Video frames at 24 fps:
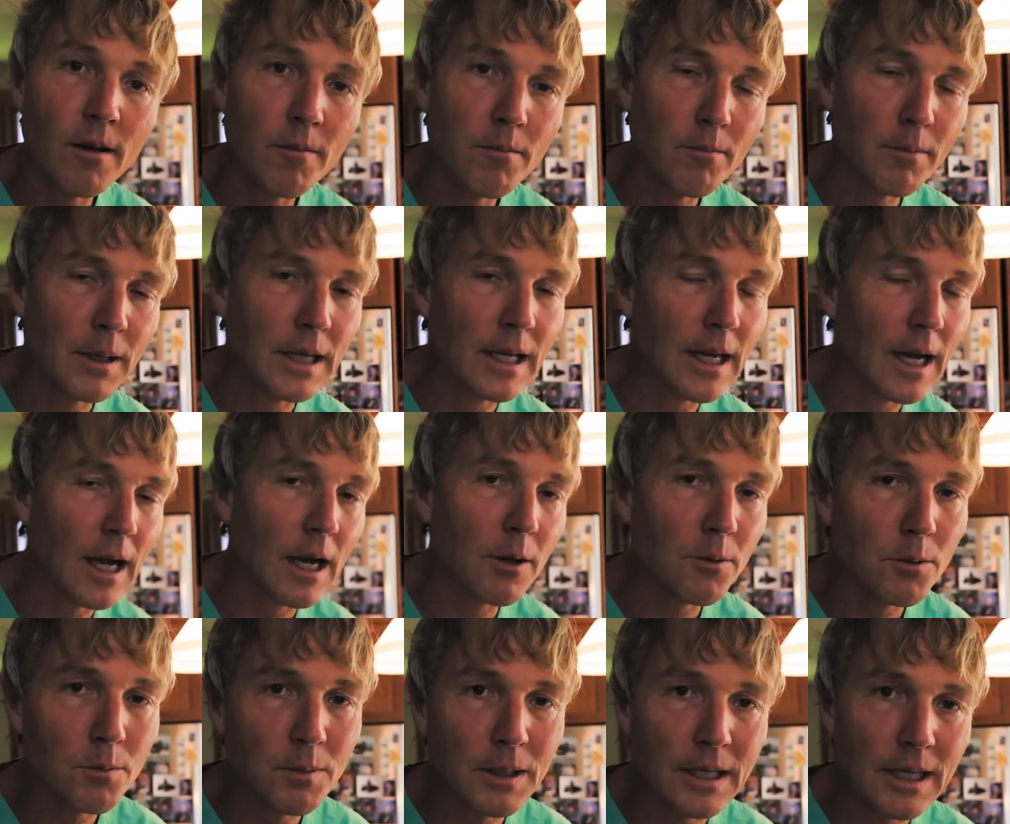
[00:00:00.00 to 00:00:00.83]
meaning
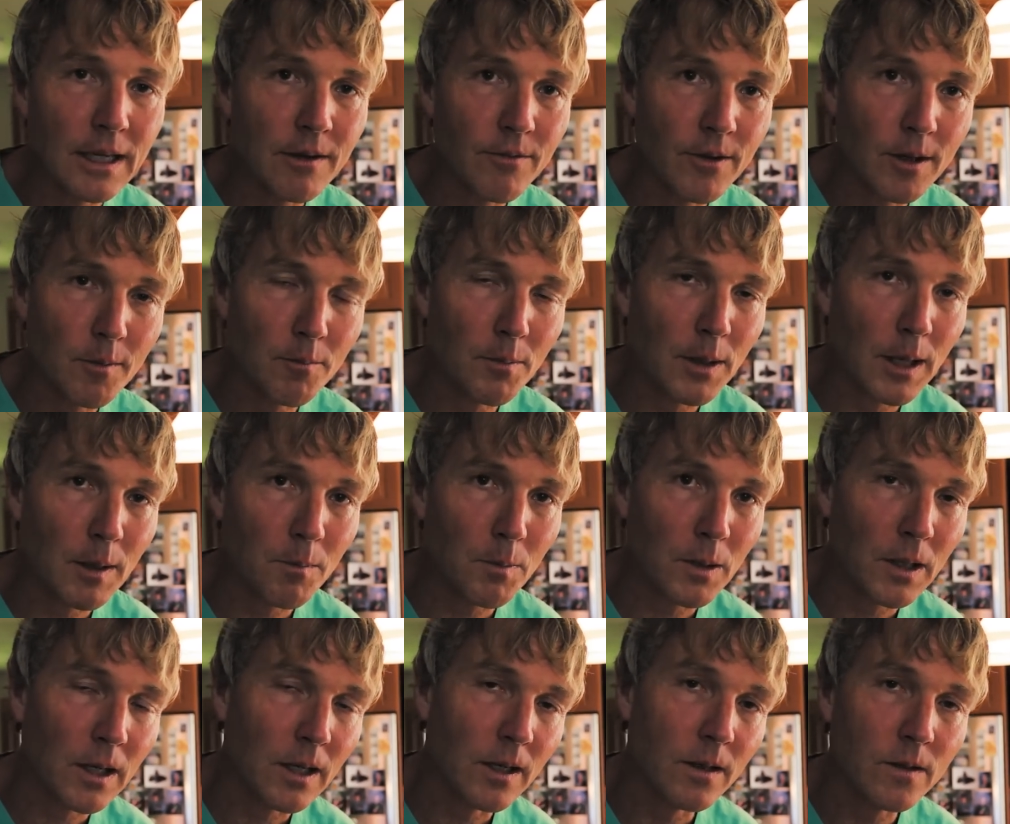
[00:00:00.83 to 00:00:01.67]
I would be giving
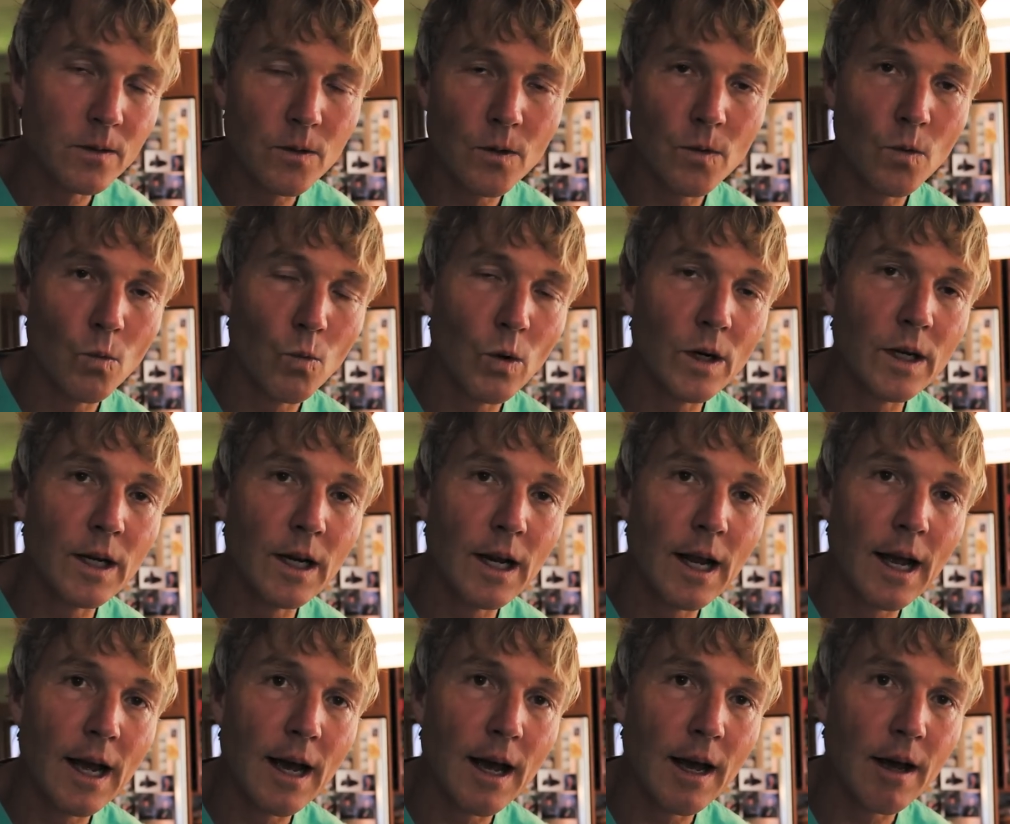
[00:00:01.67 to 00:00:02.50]
Pippi sort of
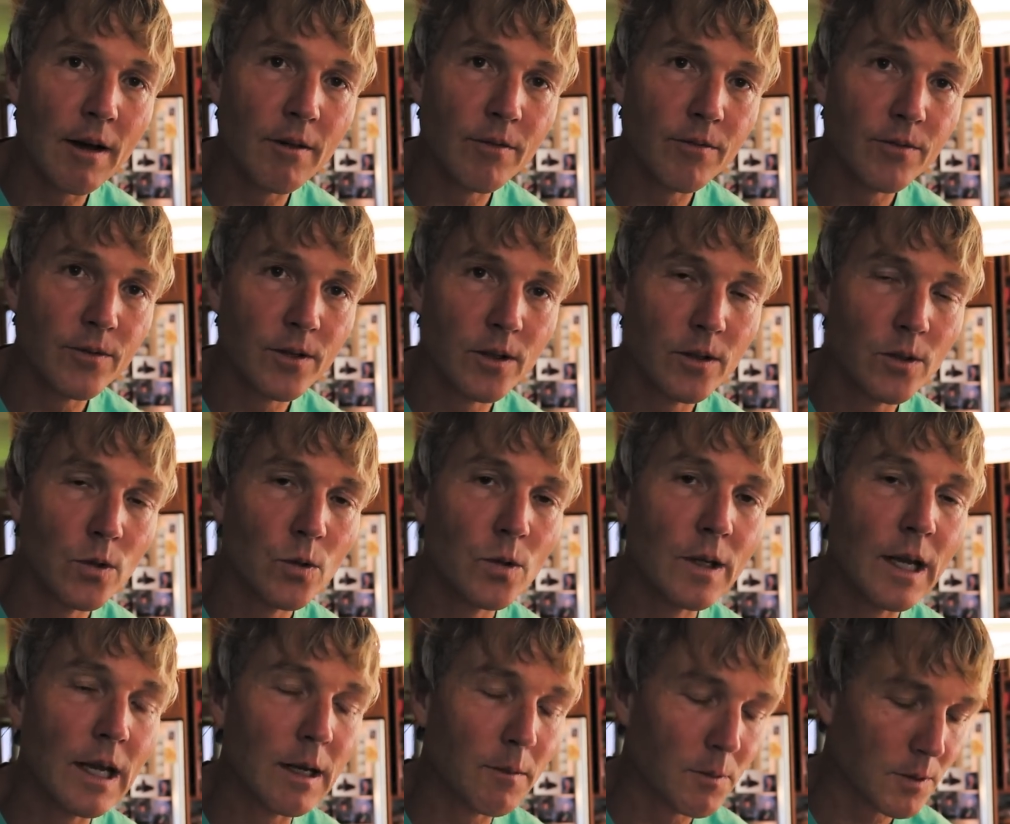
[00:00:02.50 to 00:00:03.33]
1.5 to 2
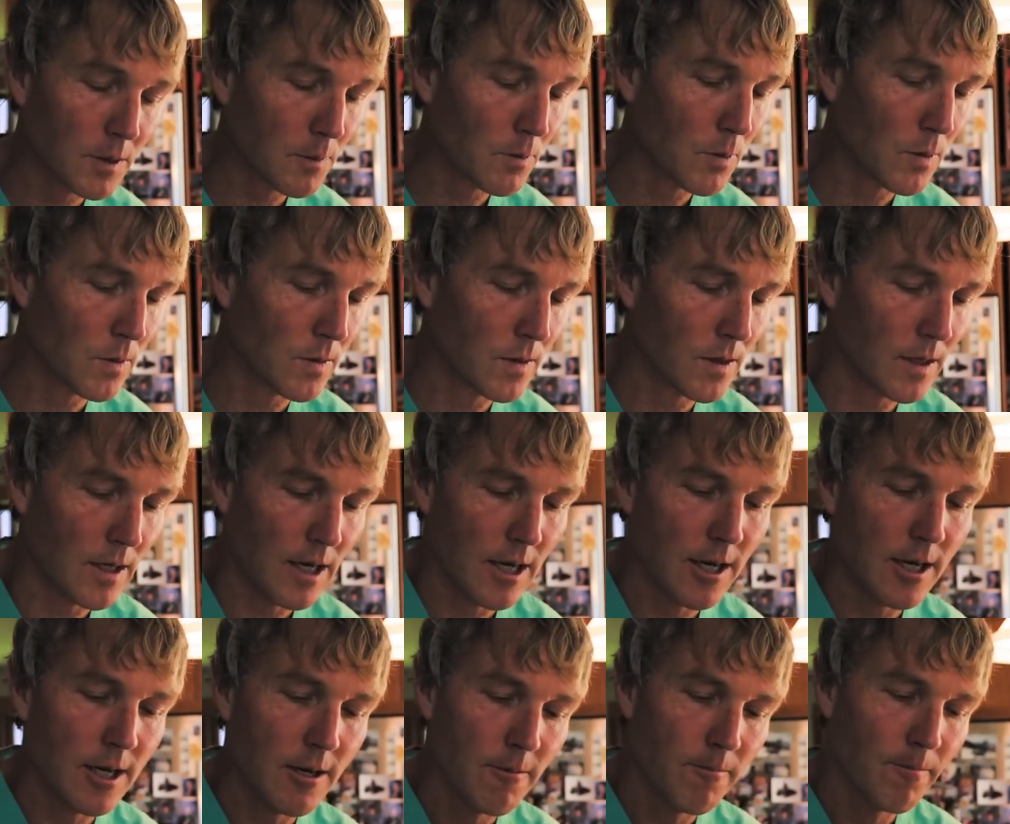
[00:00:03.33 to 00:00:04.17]
tablespoons a
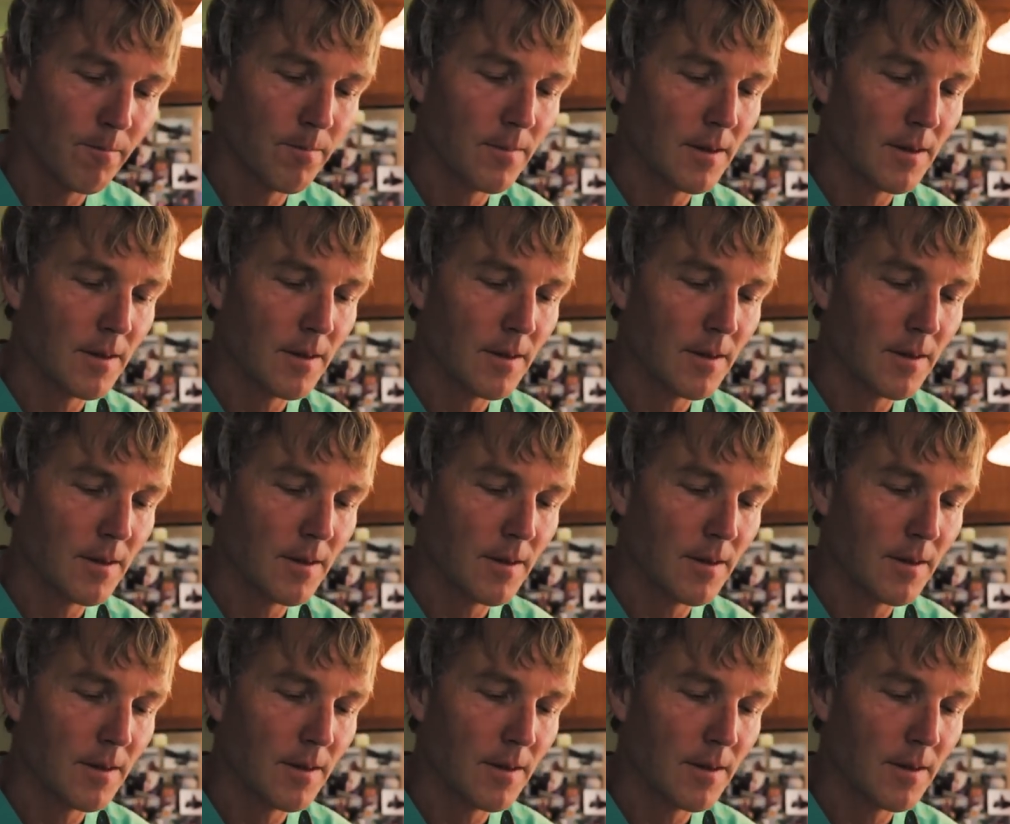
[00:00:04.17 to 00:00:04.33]
day.